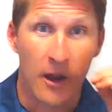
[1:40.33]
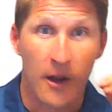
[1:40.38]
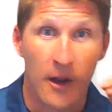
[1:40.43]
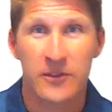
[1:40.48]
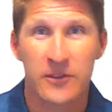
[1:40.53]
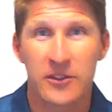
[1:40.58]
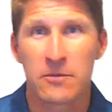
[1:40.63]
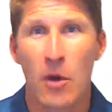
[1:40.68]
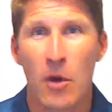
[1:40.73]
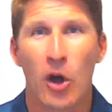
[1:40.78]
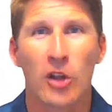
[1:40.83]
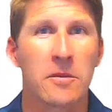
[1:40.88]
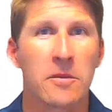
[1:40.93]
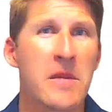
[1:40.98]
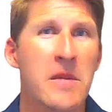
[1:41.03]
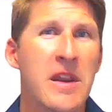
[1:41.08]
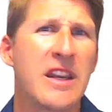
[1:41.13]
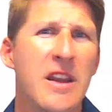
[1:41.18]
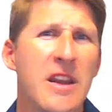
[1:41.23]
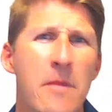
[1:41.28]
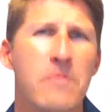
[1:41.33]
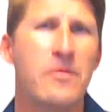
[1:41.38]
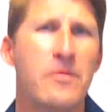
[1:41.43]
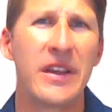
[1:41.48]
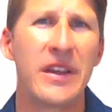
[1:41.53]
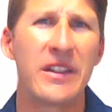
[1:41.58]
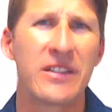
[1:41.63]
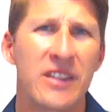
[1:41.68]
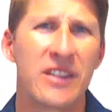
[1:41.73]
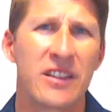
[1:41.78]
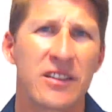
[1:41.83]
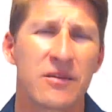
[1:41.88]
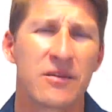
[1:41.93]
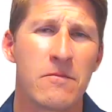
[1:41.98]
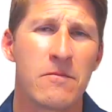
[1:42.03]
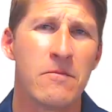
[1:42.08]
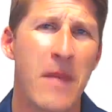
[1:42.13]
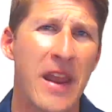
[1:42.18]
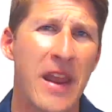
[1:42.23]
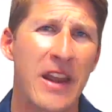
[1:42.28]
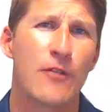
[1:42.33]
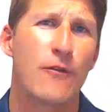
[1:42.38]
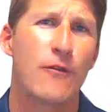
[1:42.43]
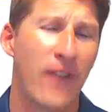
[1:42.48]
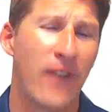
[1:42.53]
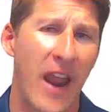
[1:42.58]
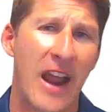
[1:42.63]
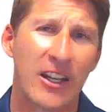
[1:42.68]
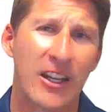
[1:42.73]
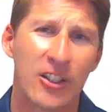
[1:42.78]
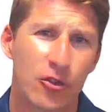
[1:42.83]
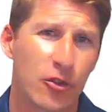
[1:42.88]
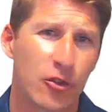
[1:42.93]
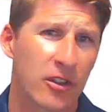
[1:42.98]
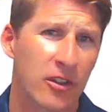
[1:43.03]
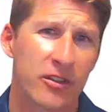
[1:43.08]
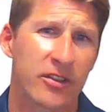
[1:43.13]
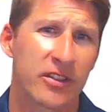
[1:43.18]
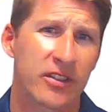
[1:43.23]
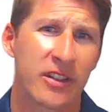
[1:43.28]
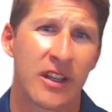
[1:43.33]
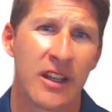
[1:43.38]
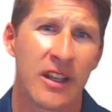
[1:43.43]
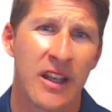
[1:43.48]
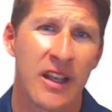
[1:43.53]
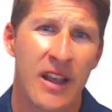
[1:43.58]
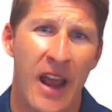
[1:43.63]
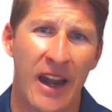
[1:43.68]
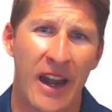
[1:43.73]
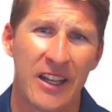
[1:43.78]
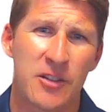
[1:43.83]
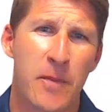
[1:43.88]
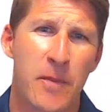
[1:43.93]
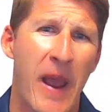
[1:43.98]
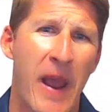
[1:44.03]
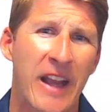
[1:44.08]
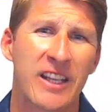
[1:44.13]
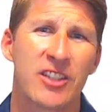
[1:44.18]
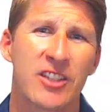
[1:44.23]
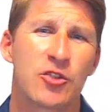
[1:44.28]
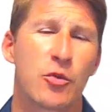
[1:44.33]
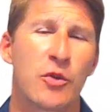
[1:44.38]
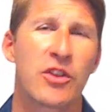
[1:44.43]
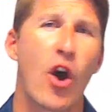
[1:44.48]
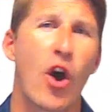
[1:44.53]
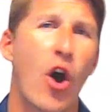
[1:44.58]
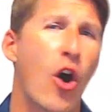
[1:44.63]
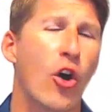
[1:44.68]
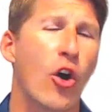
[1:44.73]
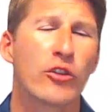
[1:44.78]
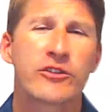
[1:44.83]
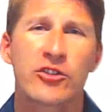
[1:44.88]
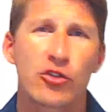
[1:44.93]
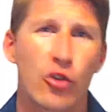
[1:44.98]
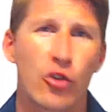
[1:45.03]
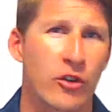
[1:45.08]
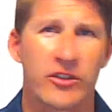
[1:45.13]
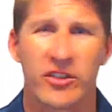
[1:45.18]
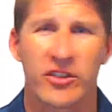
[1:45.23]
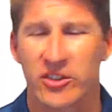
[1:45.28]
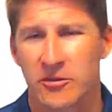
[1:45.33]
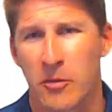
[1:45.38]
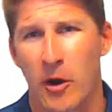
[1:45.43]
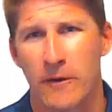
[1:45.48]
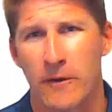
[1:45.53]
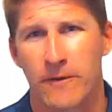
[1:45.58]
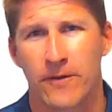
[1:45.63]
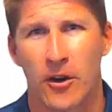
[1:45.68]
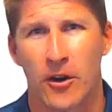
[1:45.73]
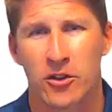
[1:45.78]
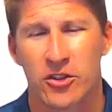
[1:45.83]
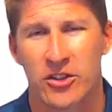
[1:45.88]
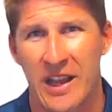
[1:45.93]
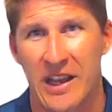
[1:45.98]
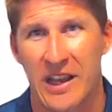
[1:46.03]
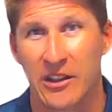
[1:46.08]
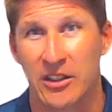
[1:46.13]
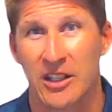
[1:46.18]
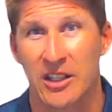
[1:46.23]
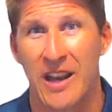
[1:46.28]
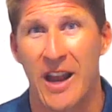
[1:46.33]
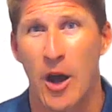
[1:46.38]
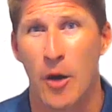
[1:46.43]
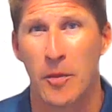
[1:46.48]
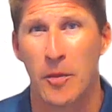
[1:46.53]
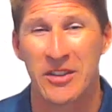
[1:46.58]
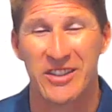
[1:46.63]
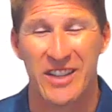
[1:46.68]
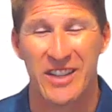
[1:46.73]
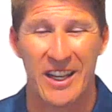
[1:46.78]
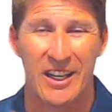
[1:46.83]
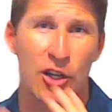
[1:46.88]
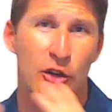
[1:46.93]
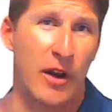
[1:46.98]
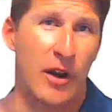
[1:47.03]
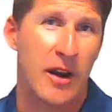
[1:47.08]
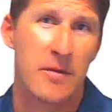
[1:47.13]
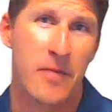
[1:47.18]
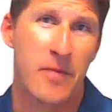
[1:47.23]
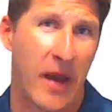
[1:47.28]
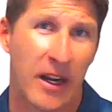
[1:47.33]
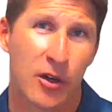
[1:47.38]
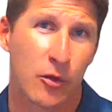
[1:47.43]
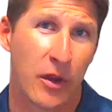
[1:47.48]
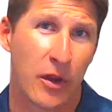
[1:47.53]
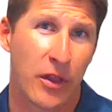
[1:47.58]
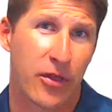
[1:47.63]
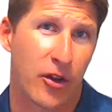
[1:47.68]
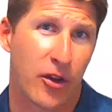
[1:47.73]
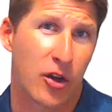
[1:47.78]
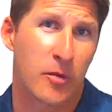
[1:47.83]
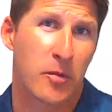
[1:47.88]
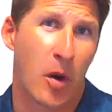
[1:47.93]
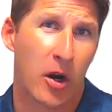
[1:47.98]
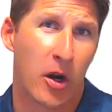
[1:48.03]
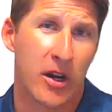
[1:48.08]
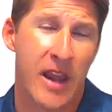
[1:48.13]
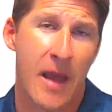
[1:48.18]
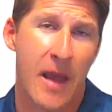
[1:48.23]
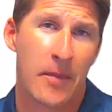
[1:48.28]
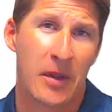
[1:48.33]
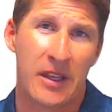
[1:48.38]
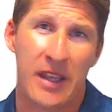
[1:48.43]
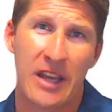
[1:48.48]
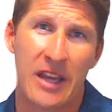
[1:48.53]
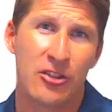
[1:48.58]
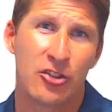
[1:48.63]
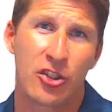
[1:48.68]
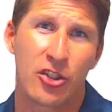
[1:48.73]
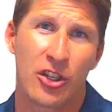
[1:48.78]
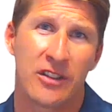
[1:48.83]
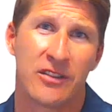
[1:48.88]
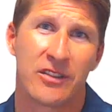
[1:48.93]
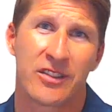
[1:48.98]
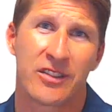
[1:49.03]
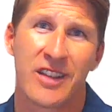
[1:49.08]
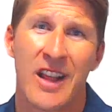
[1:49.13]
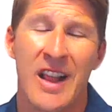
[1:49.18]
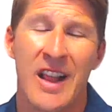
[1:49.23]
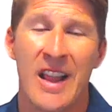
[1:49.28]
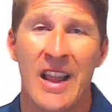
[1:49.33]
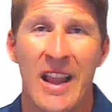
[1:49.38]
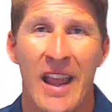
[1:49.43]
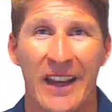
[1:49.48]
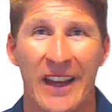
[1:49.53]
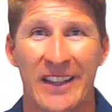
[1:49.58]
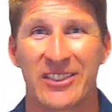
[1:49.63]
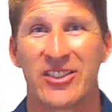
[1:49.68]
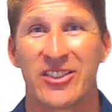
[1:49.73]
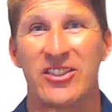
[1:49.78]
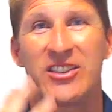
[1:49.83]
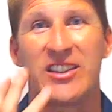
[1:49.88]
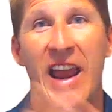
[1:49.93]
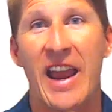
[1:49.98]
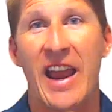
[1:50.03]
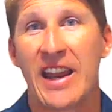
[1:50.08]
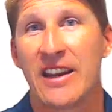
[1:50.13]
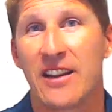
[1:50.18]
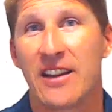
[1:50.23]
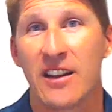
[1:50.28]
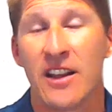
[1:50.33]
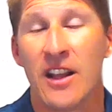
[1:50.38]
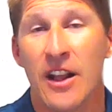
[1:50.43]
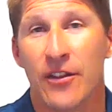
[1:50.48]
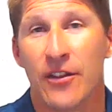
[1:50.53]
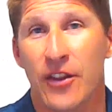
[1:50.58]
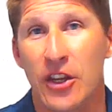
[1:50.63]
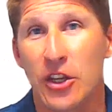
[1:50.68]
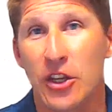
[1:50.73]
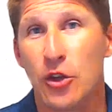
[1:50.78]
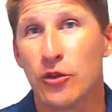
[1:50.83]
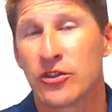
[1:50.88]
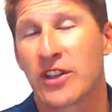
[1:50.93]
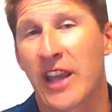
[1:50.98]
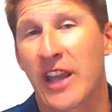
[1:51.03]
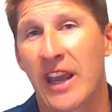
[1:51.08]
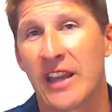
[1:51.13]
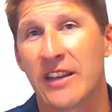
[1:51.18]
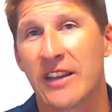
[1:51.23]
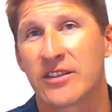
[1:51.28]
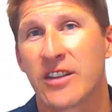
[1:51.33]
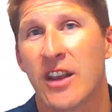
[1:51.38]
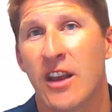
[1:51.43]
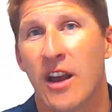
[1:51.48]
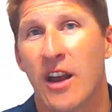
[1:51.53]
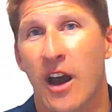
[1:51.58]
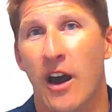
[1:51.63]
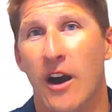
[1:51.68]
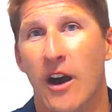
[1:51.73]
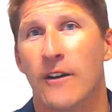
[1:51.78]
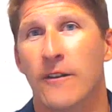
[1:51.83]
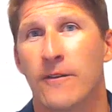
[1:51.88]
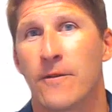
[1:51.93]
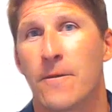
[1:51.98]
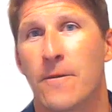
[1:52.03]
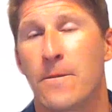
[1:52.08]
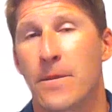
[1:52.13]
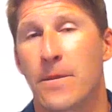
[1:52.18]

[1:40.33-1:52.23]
small to medium business manufacturers, and it's packaged with all sorts of smart functionality to help us integrate better with third-party applications, extend the use case of